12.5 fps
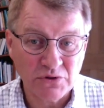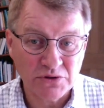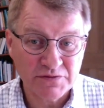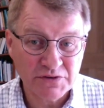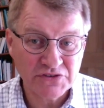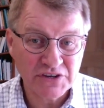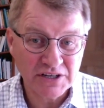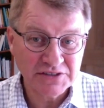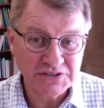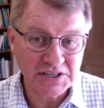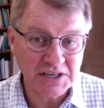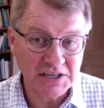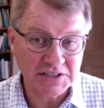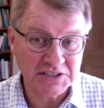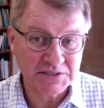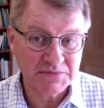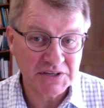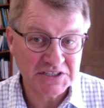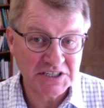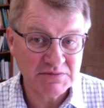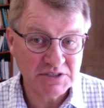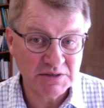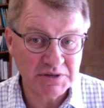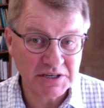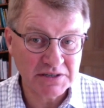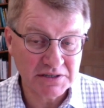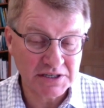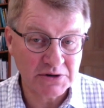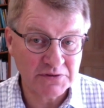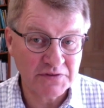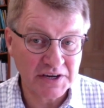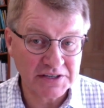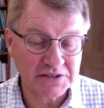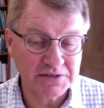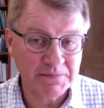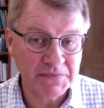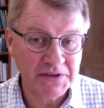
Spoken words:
or the fertility years, they seem to be affected.